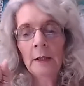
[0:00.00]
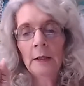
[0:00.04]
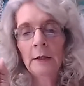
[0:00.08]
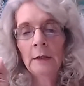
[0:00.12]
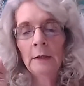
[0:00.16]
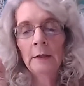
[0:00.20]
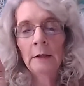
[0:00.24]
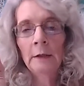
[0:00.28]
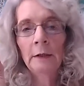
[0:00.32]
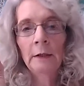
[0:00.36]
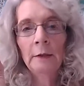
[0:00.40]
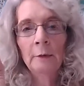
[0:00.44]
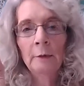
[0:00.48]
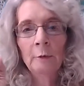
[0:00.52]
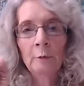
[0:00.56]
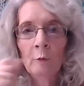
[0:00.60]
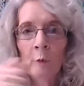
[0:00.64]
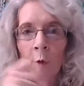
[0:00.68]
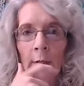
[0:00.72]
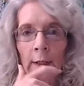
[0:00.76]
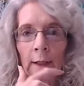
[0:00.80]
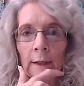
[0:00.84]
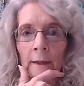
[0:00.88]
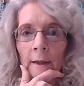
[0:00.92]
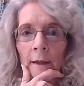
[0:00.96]

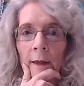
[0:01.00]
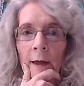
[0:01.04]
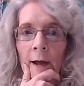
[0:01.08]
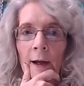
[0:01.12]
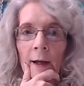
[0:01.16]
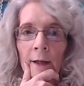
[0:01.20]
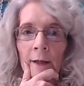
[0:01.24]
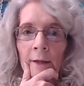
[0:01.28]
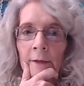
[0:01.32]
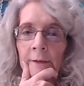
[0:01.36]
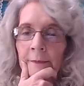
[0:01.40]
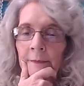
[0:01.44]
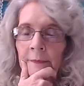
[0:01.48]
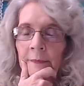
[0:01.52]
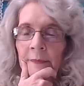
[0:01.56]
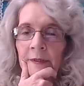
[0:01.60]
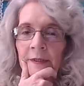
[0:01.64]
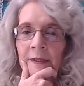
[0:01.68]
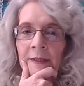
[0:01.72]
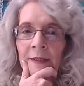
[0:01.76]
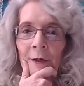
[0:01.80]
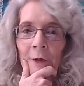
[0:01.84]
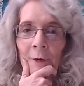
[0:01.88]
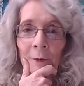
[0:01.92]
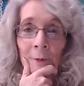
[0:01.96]
1 o'clock.
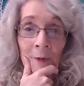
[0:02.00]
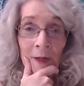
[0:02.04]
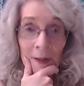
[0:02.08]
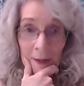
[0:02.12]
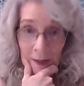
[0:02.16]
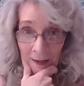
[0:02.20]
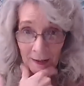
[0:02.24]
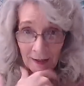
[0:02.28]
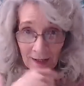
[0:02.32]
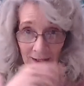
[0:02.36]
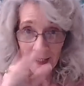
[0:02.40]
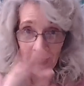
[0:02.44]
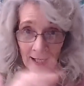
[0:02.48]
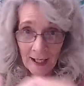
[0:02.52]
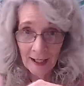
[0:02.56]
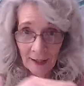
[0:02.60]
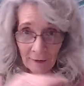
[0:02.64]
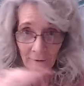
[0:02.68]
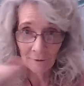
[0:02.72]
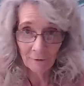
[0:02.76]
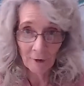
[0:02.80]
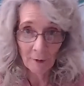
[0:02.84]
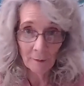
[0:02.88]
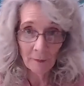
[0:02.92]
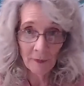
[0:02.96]
So take
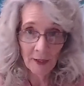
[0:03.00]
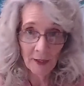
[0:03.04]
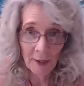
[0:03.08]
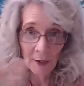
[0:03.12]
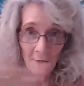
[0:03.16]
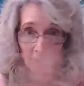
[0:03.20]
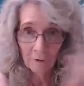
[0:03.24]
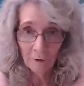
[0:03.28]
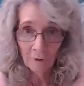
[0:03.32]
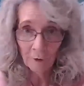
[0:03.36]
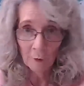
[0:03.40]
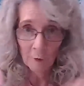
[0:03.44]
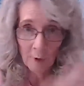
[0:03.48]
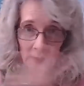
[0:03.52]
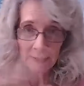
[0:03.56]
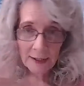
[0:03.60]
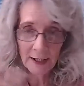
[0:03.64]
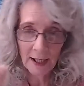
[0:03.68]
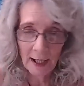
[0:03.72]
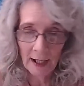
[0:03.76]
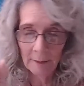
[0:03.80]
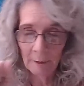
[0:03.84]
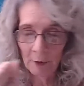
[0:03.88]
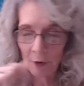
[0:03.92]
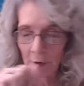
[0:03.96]
it from there for what
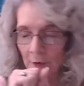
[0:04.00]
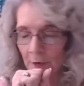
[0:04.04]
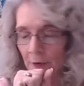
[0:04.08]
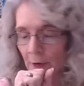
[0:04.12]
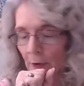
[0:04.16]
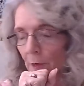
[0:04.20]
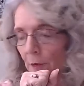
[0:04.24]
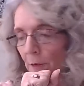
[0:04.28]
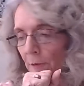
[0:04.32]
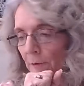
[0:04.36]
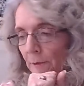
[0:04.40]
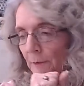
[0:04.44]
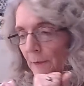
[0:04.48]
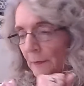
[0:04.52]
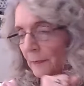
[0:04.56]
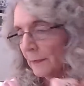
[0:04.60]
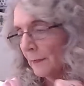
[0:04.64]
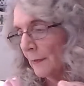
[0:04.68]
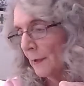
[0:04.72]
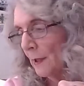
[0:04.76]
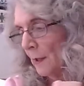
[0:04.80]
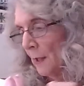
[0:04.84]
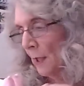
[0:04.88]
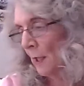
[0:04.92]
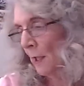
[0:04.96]
time your zone
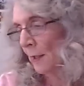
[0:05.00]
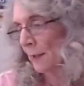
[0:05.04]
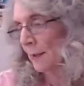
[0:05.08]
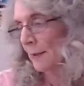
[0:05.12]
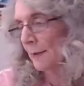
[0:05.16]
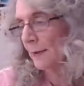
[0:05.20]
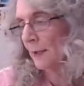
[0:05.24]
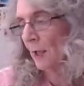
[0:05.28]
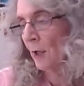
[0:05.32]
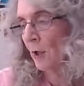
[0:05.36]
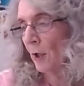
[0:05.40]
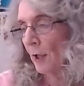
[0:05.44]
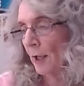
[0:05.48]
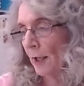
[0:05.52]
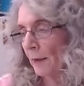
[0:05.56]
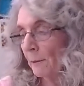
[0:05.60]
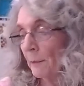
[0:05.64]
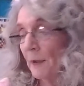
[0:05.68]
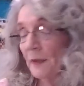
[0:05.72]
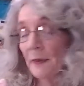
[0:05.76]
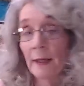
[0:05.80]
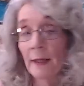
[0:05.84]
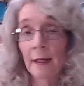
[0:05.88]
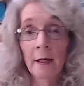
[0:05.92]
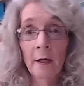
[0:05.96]
is on.
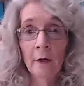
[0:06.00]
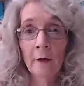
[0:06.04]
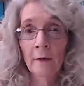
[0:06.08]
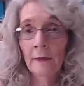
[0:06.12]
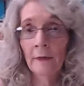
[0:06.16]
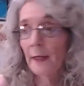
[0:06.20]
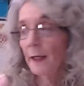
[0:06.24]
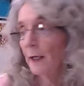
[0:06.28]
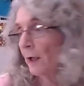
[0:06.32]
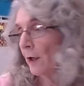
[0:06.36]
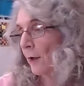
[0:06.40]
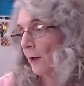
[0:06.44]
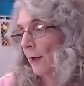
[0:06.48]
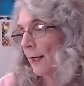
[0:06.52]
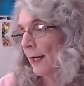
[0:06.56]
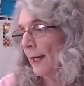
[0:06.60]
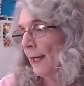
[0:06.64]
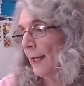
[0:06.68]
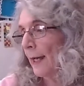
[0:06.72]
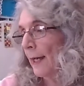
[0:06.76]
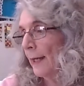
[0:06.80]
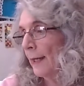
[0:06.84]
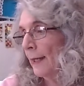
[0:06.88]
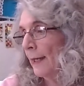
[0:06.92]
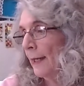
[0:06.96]
But they are there
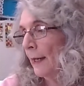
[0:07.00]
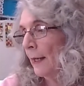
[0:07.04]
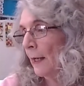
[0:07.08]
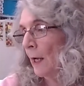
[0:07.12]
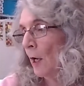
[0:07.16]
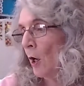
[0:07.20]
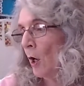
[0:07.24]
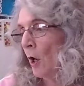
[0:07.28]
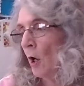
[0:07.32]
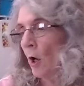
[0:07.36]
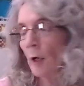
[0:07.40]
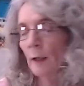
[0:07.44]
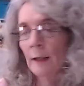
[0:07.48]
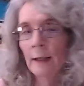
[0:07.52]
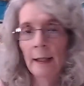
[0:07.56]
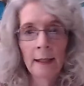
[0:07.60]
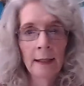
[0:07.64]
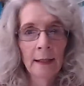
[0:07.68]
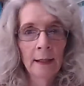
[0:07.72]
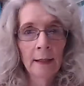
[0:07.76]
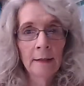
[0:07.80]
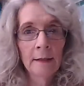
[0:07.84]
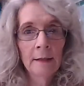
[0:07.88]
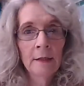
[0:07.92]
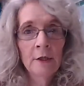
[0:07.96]
and on
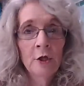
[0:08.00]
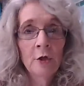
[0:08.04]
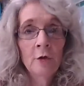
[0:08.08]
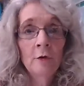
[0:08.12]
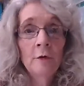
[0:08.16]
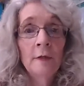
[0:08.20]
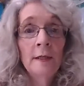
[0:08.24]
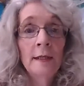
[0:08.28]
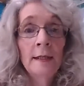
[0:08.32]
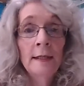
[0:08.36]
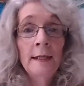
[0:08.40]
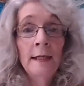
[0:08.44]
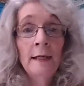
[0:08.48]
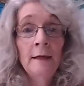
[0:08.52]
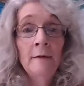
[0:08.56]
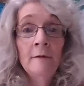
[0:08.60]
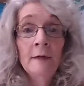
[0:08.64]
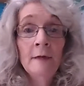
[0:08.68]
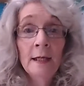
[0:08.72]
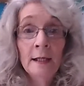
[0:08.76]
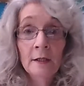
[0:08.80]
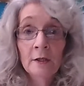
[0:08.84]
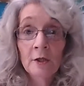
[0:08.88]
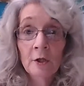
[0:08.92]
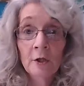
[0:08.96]
into the
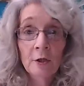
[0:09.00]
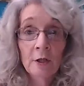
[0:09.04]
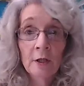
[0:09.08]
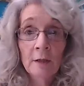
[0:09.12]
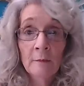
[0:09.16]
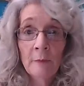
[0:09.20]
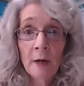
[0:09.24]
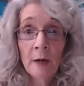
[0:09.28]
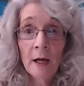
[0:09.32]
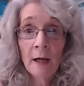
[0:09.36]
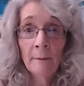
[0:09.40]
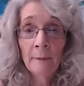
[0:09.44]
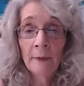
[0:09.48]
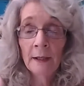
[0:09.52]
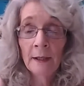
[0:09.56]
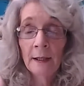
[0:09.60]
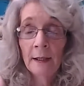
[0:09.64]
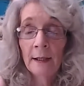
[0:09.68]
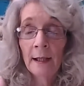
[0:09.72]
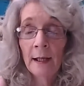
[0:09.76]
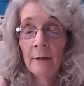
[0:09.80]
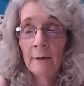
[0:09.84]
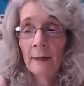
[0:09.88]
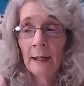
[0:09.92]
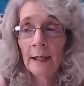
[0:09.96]
evening. So you can pop in
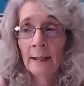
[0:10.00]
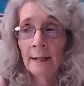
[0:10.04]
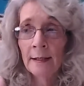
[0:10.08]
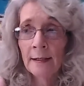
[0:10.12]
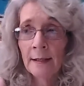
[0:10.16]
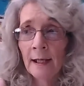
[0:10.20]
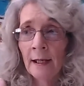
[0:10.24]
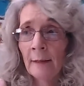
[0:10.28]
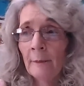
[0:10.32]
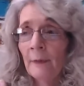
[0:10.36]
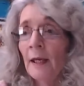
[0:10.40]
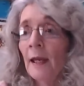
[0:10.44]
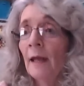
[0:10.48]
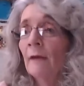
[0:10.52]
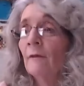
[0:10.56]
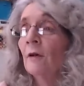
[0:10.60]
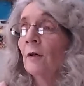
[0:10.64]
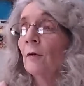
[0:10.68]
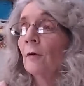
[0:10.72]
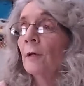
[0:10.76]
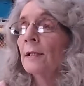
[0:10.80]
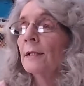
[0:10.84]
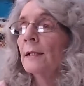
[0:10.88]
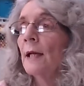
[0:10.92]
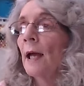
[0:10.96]
and out anytime and have a
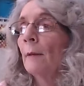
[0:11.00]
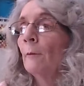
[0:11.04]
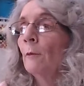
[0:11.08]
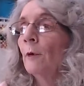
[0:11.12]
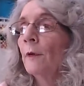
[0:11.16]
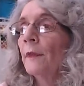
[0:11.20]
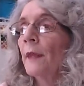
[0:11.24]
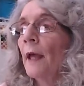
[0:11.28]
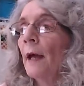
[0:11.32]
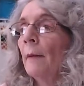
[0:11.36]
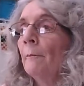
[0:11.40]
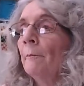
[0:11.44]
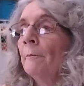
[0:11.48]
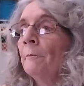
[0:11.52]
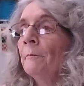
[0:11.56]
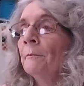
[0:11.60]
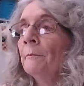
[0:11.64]
great time with them.